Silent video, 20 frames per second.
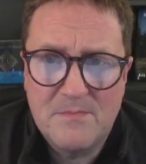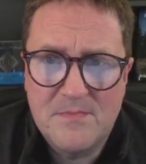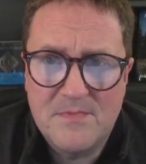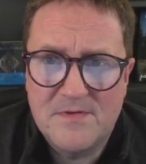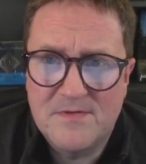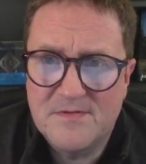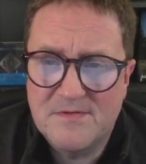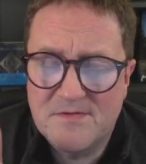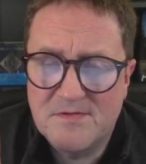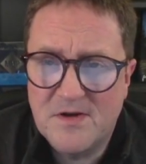
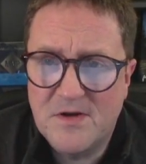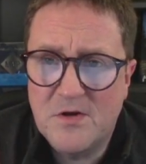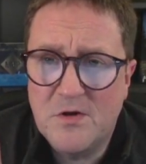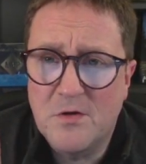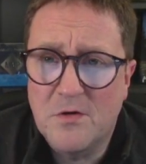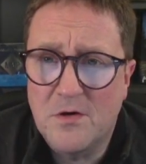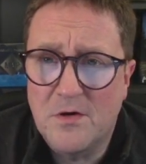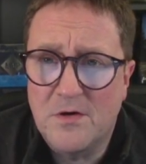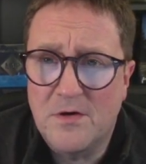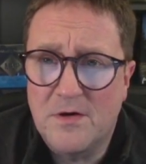
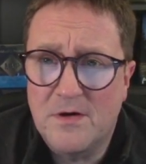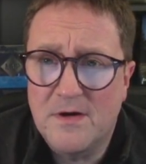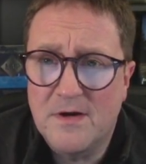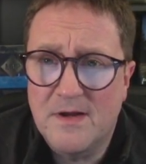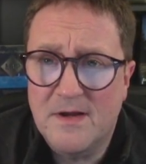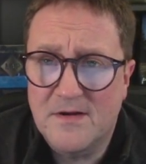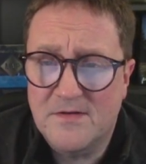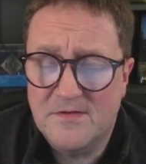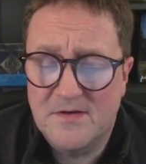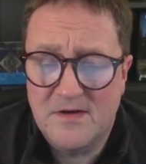singular
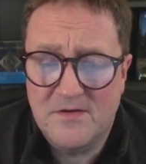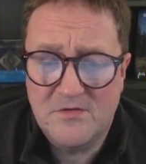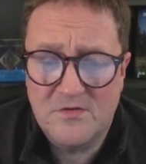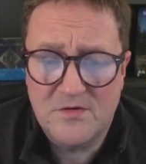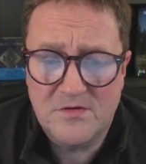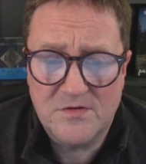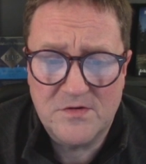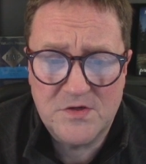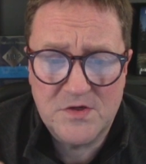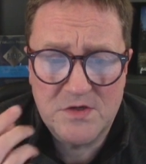
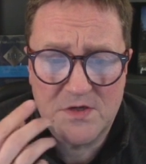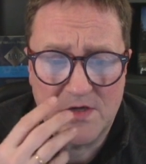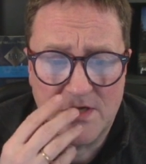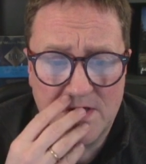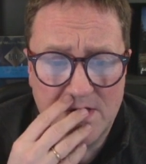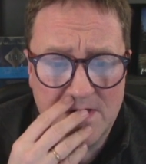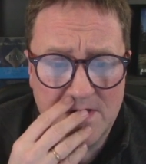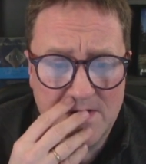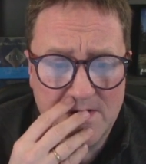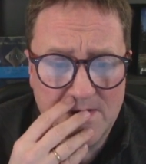extensions.
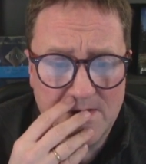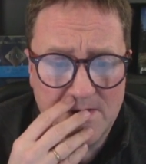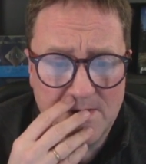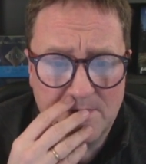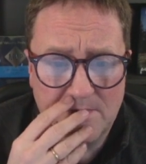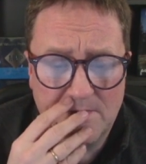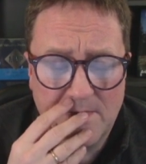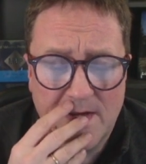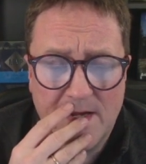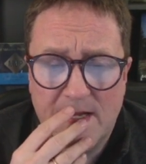
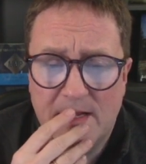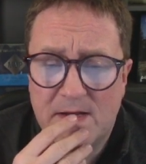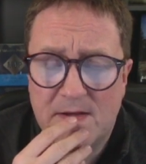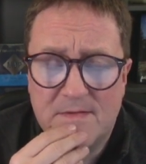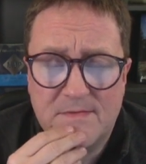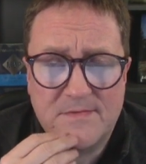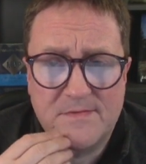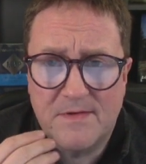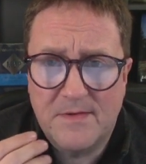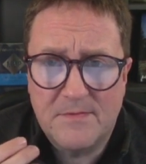
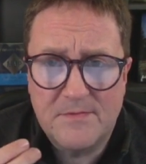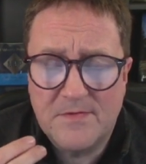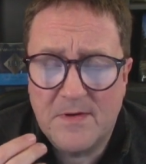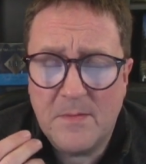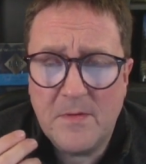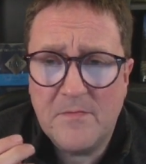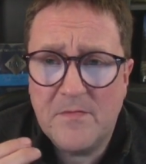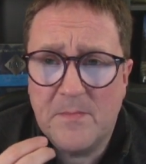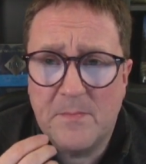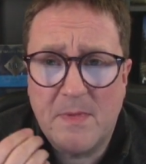So some
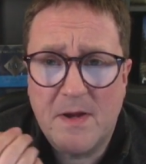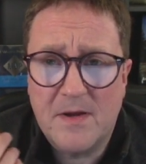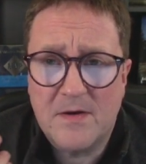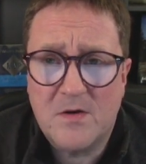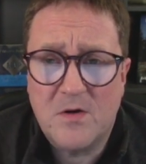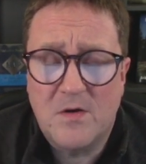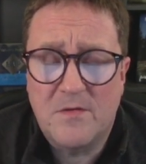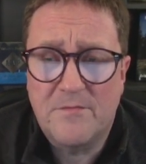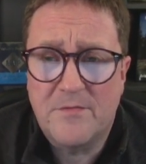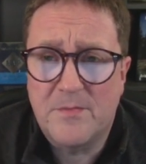of them might
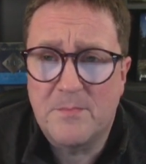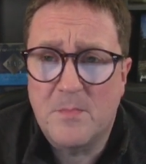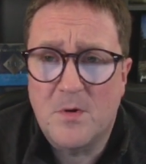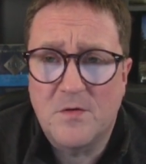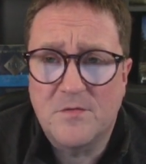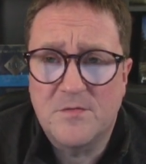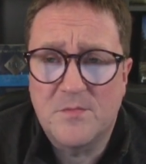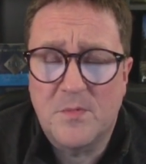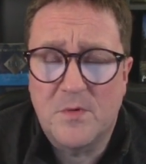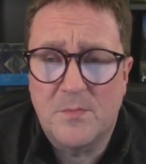cover
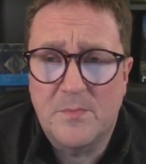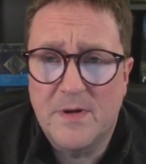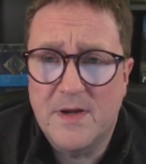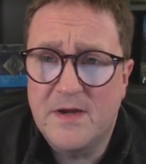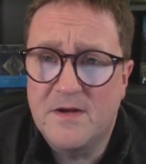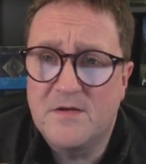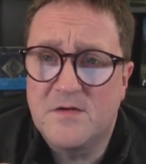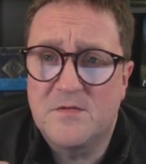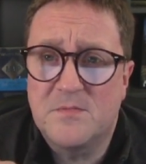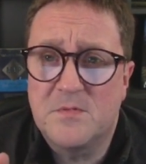multiple
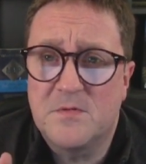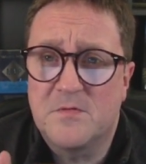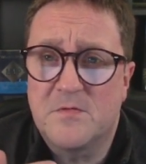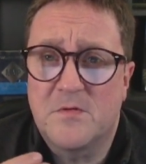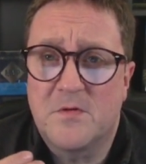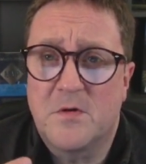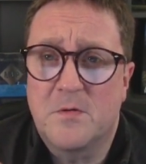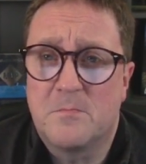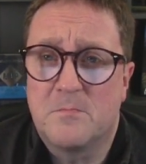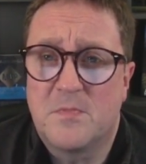pages
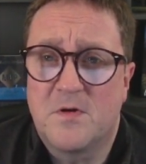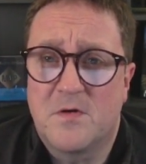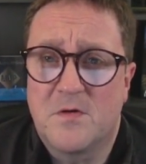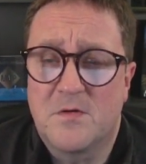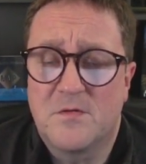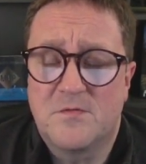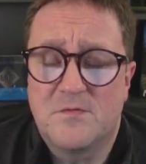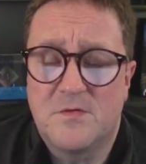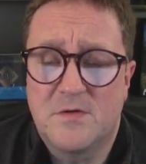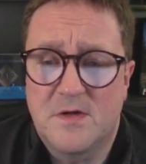
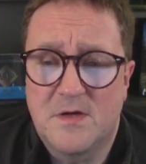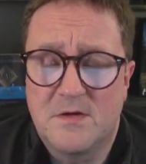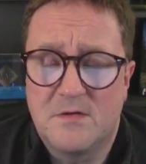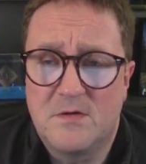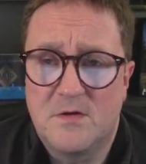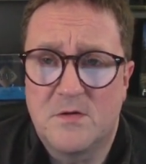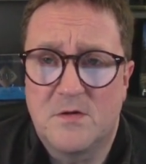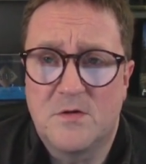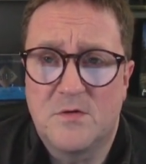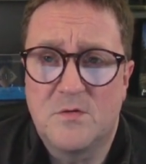because you can
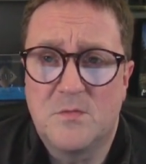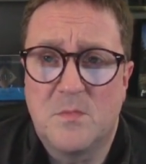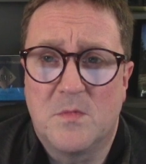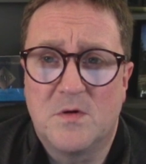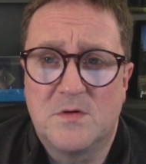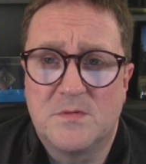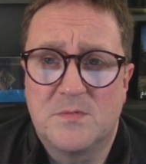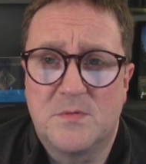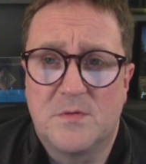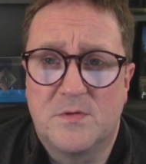do
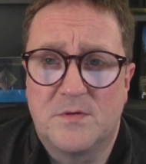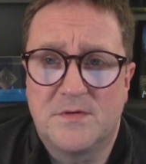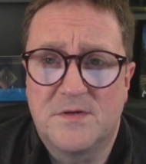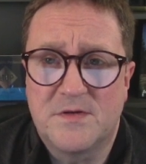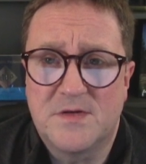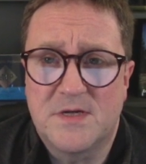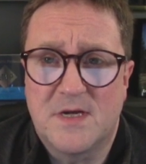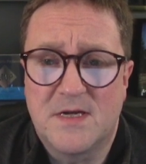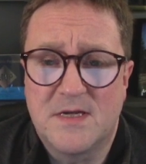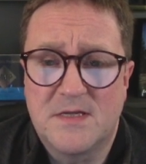multiple
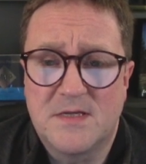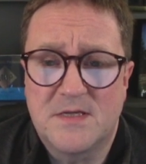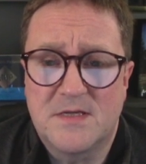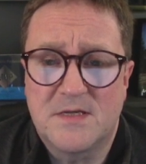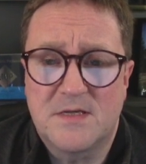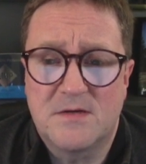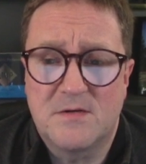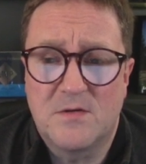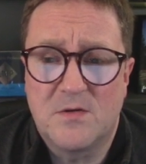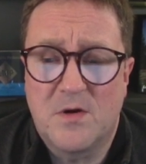
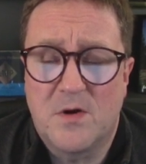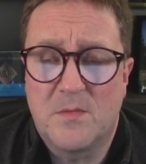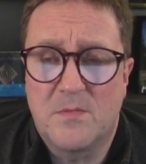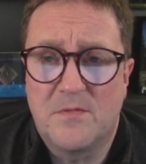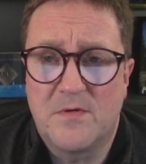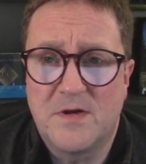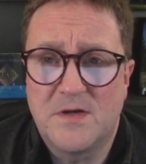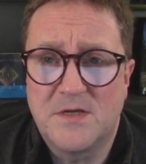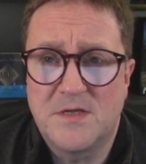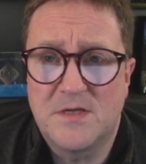designs
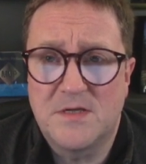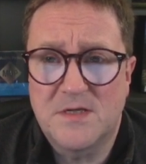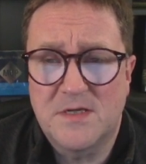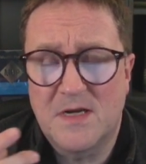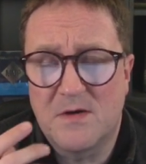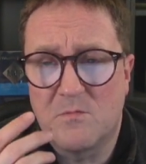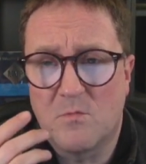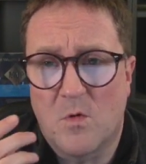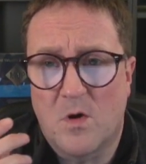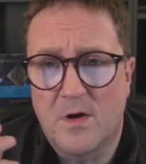operations
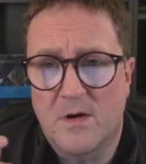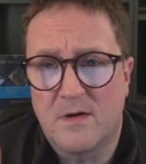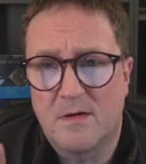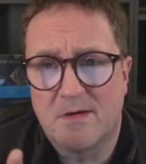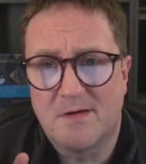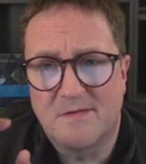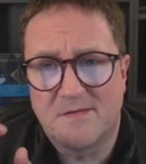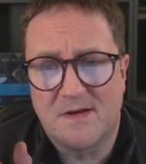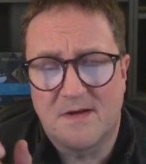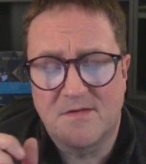in one
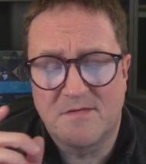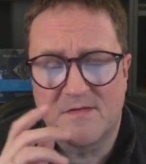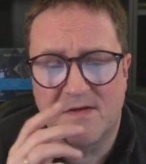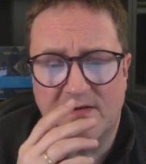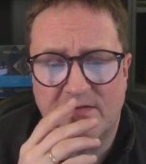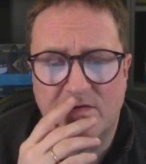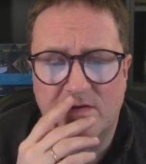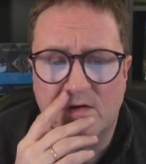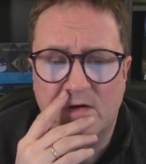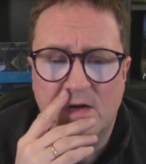design
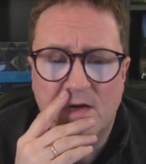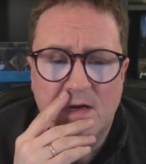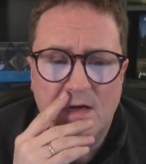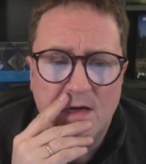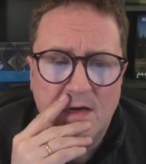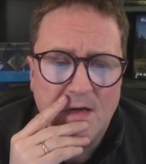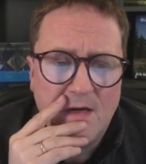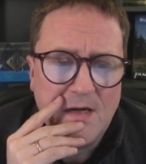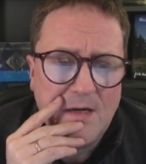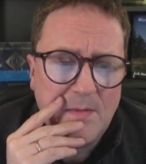session,
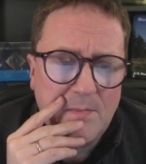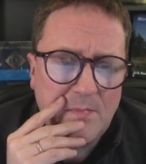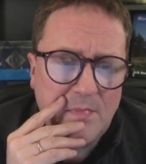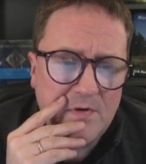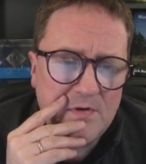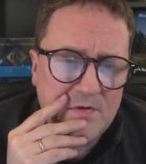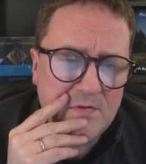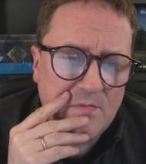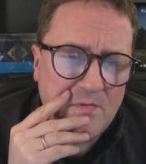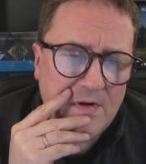
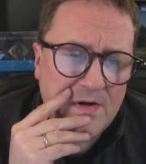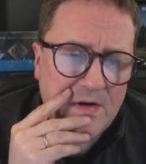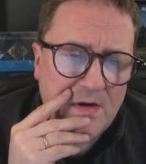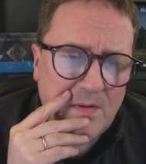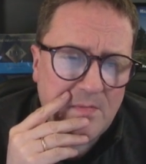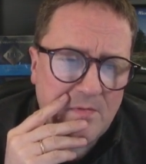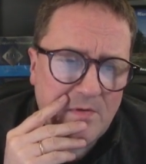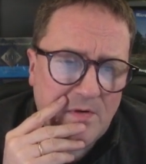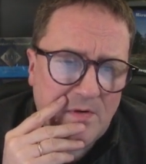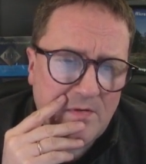but you will end
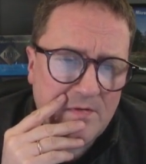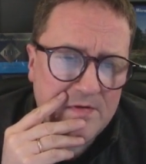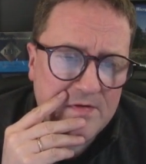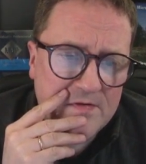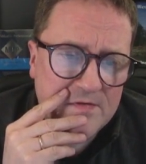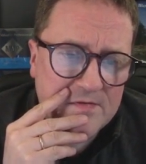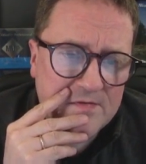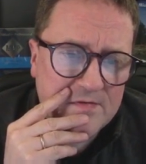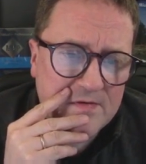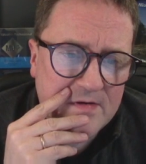up with all
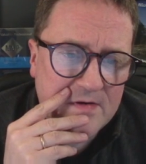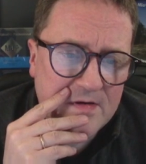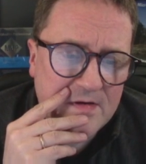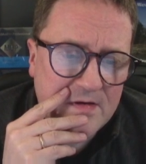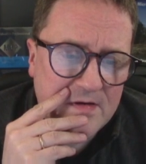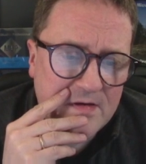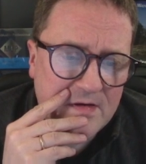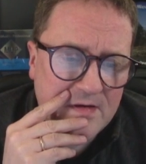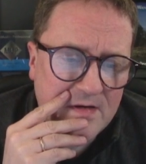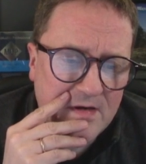these
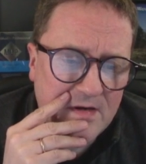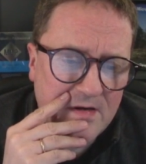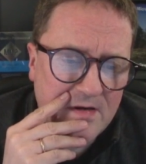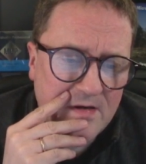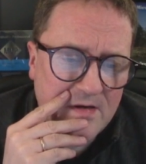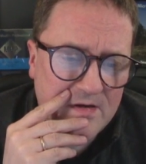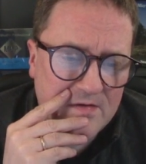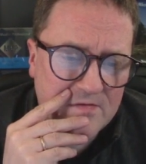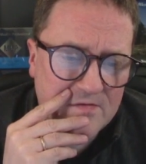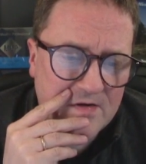
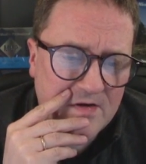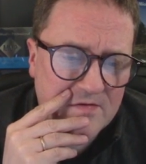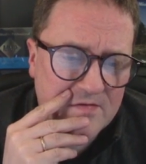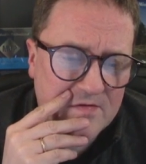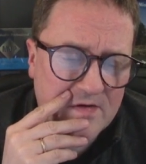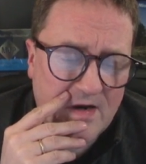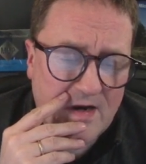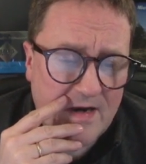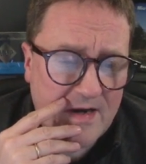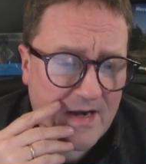
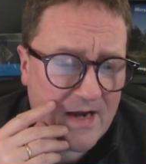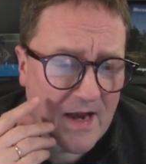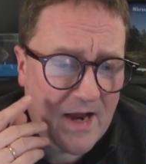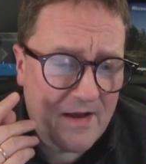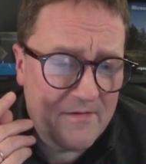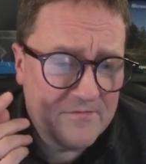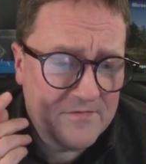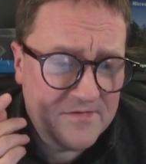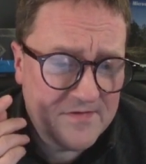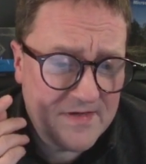extension.
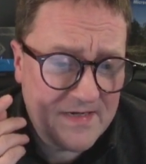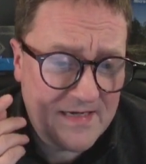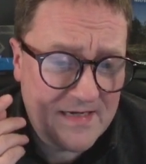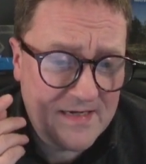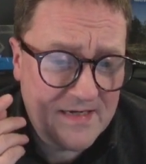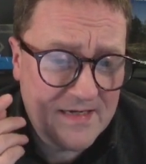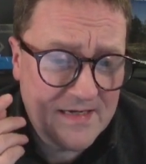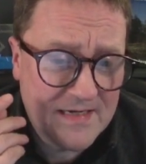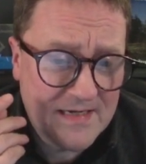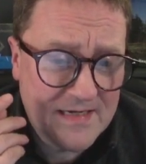I've
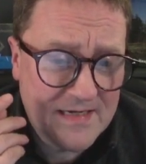seen